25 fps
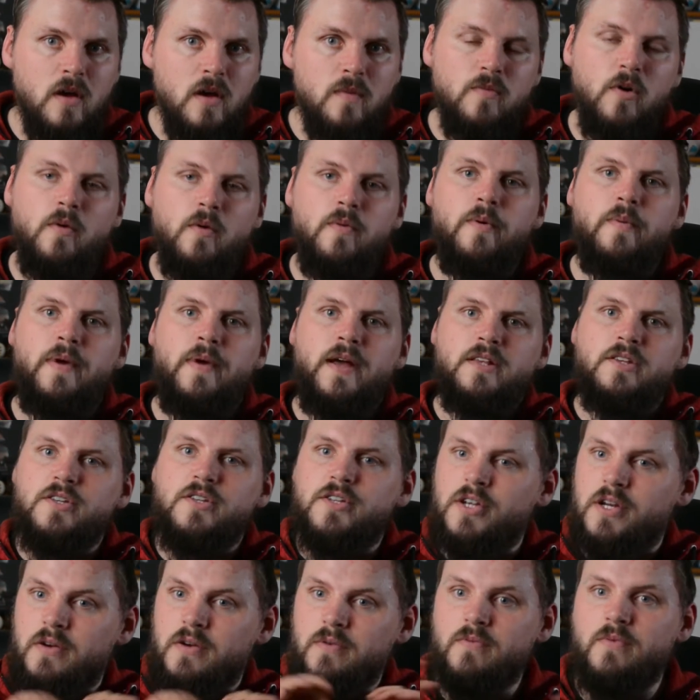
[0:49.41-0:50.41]
pop a
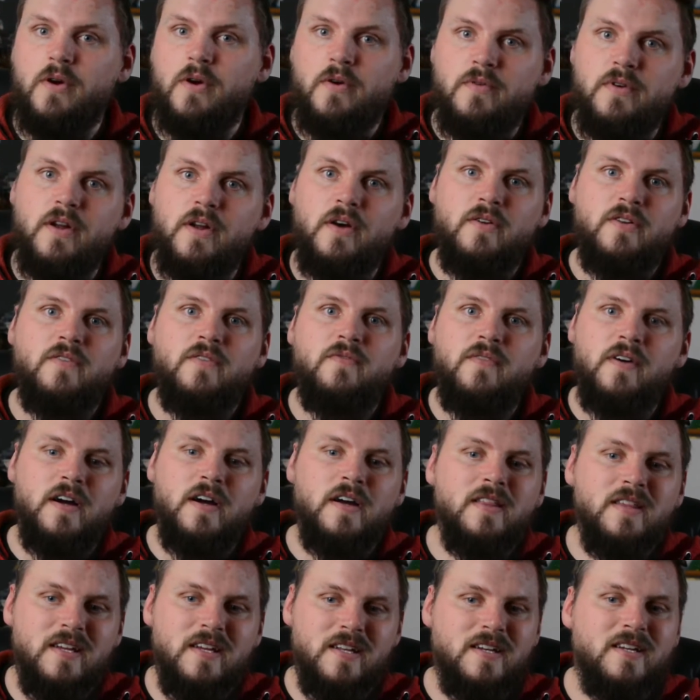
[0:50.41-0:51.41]
message, and it won't
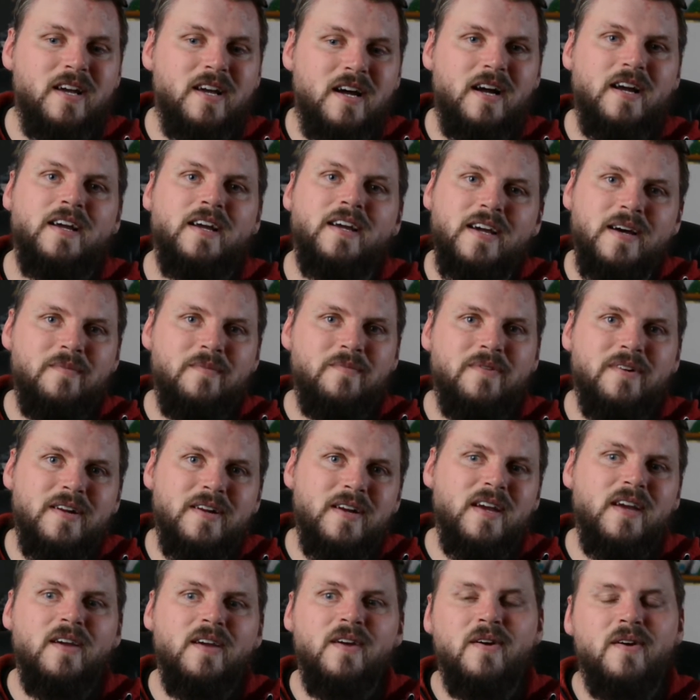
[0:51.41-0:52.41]
notify the entire company.